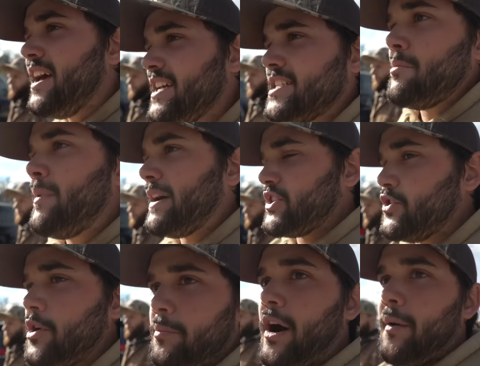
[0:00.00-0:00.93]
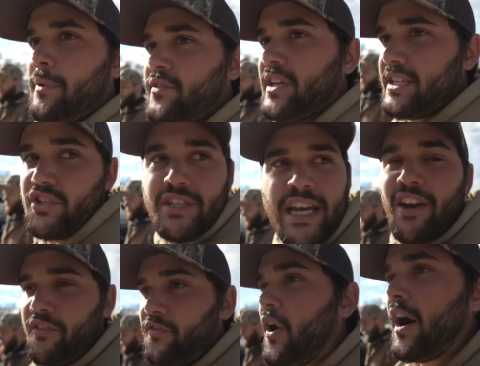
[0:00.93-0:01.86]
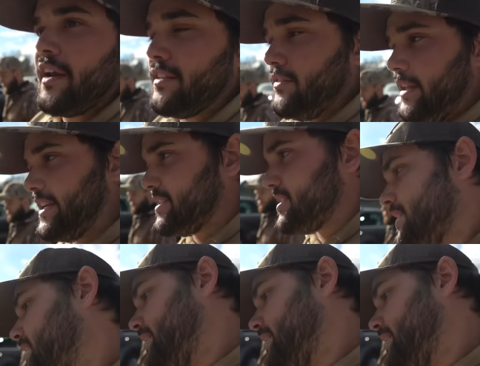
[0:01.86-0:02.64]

Something about shooting a pump. I feel like it's just kind of fun. Like it's.